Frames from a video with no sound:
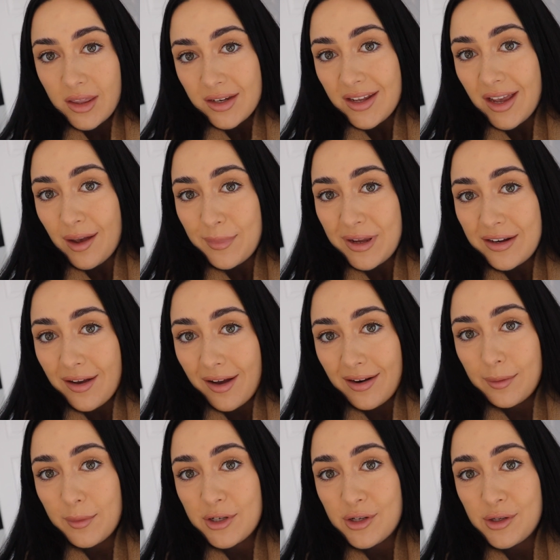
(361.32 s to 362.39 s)
other day I made
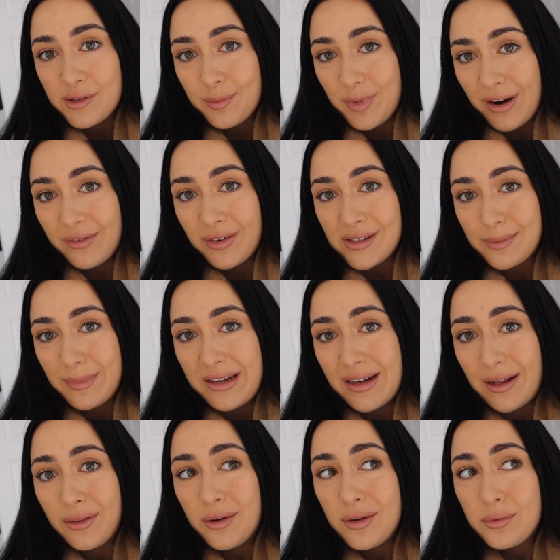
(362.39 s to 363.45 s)
garlic mushrooms for breakfast and my
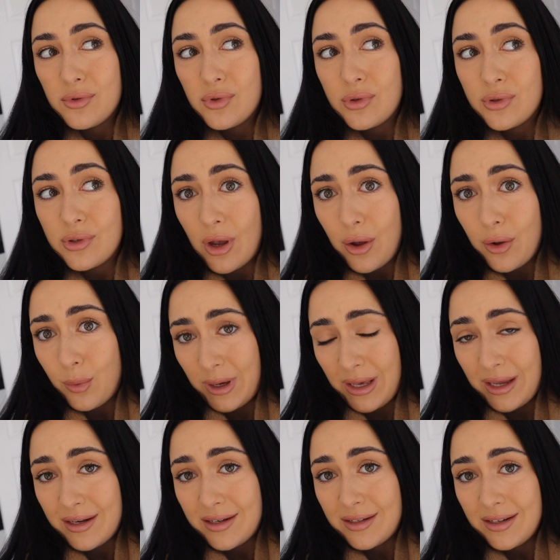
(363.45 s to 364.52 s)
dad thought it was so
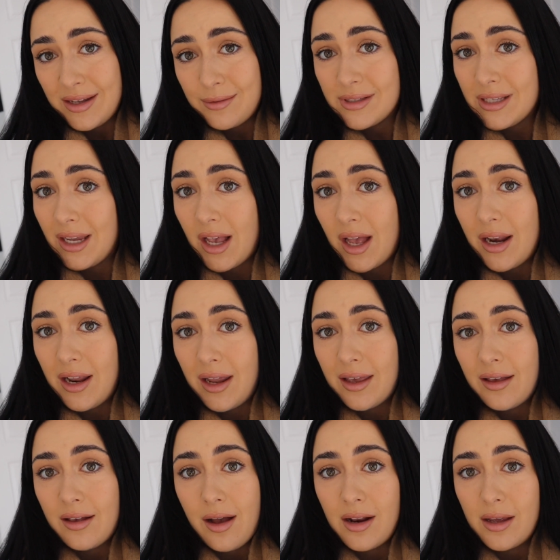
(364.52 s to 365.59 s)
weird. He was like, I
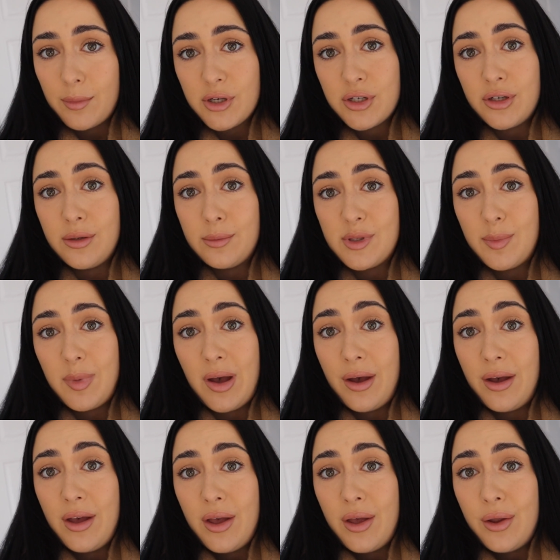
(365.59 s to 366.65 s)
like garlic mushrooms,
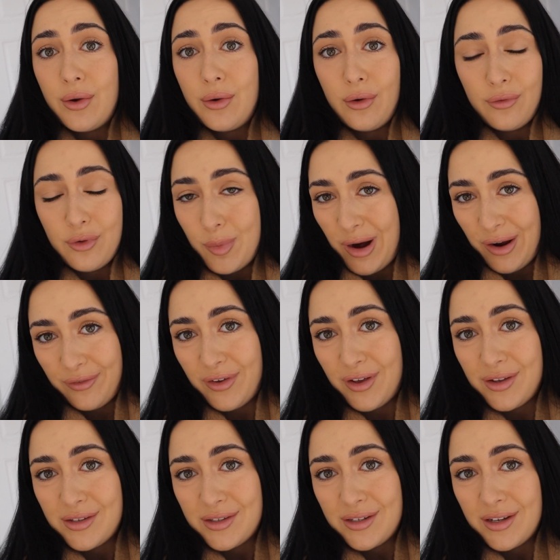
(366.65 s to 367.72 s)
but not for
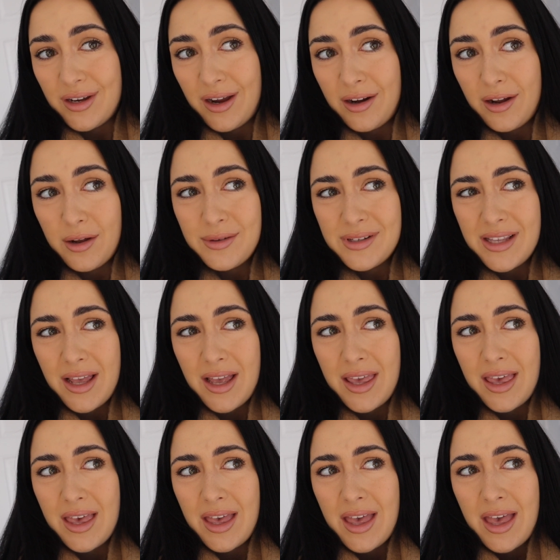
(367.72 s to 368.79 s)
breakfast. And I was
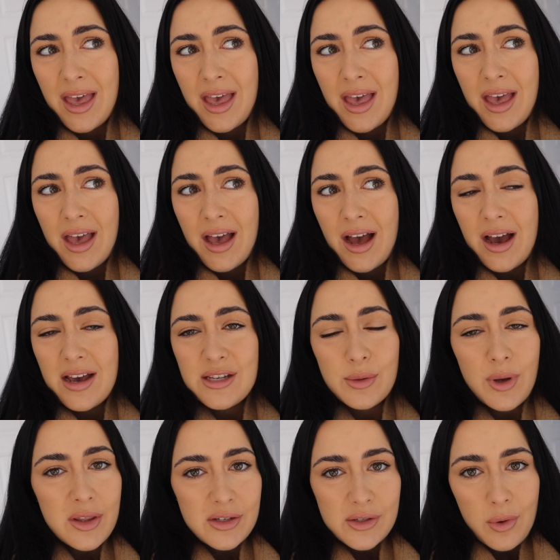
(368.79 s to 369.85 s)
like, I
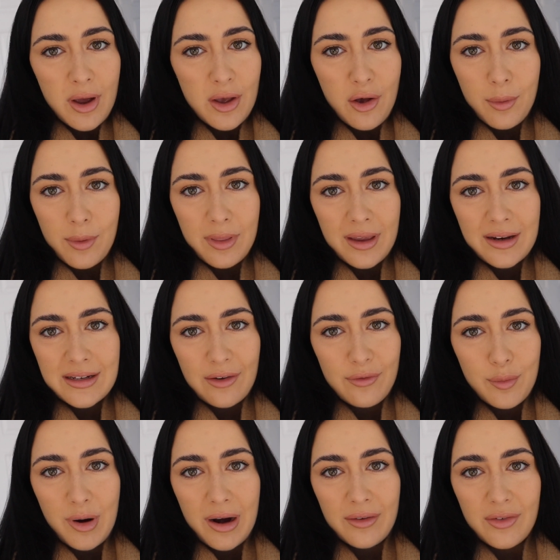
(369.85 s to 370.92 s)
swear that's quite a common thing to have
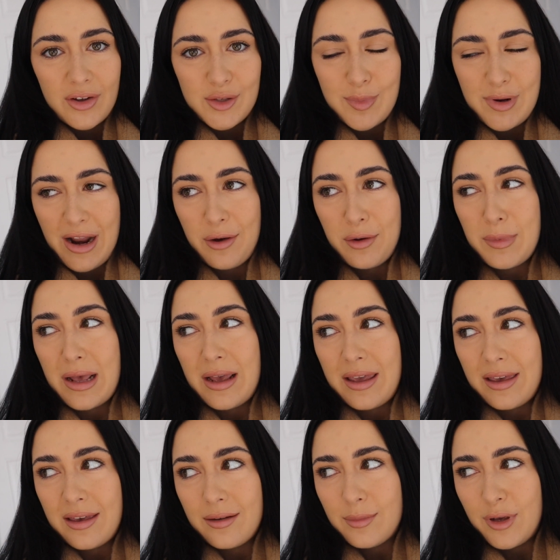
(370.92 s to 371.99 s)
for breakfast. But now I'm
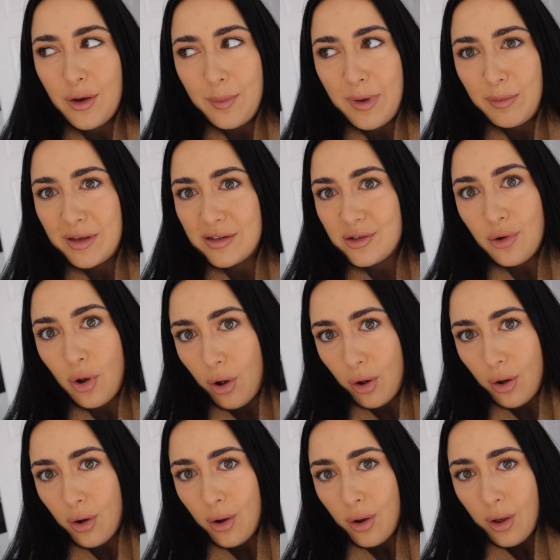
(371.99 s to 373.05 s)
like, oh my God, maybe it's not.